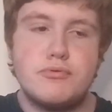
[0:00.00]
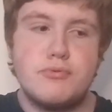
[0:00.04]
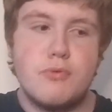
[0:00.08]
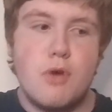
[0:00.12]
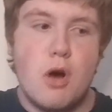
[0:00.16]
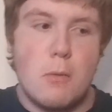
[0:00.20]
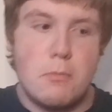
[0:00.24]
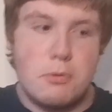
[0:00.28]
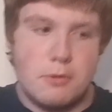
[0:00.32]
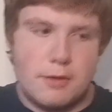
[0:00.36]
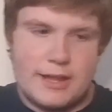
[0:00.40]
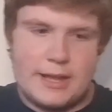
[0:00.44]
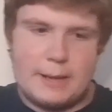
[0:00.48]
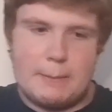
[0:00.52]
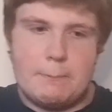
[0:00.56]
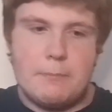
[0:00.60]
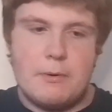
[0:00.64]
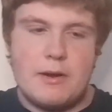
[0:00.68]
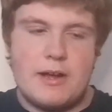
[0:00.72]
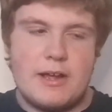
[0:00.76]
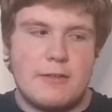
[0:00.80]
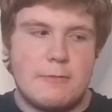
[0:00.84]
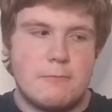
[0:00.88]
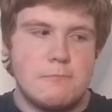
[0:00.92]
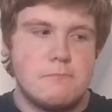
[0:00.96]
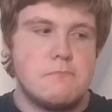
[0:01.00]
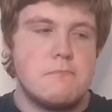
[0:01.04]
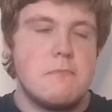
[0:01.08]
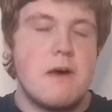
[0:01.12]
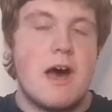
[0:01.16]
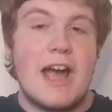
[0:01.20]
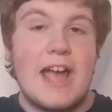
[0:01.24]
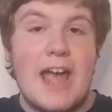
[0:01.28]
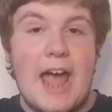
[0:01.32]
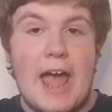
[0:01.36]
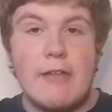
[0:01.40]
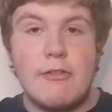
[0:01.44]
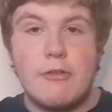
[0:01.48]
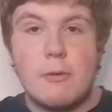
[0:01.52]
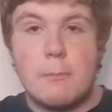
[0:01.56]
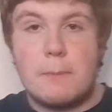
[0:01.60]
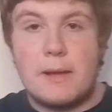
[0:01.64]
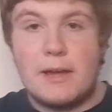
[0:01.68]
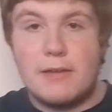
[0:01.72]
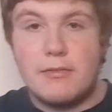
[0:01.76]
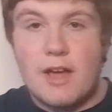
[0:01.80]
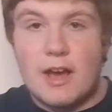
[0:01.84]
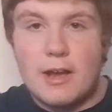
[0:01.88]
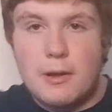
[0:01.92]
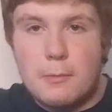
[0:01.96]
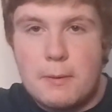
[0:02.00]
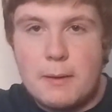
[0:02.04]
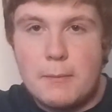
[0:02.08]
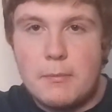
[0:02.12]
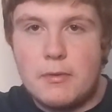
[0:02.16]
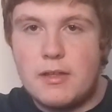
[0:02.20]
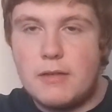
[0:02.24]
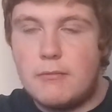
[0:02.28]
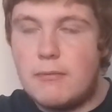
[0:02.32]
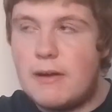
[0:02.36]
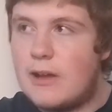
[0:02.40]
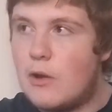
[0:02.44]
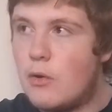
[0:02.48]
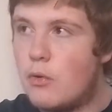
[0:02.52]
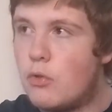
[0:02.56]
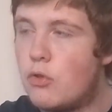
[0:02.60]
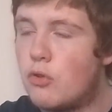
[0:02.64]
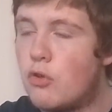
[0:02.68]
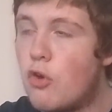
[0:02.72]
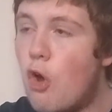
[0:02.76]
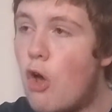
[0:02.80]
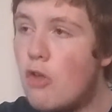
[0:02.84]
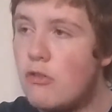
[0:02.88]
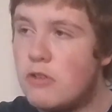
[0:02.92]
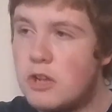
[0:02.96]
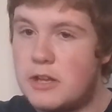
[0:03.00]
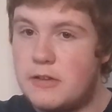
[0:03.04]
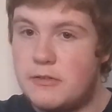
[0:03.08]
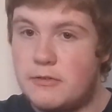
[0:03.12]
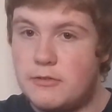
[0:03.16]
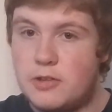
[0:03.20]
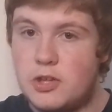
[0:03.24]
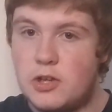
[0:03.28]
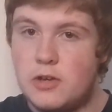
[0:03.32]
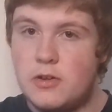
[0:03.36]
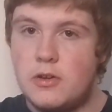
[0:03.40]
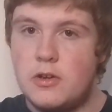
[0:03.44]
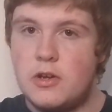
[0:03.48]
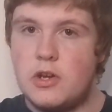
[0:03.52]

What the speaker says: Probably. But it might end up being like BBC Radio Scotland.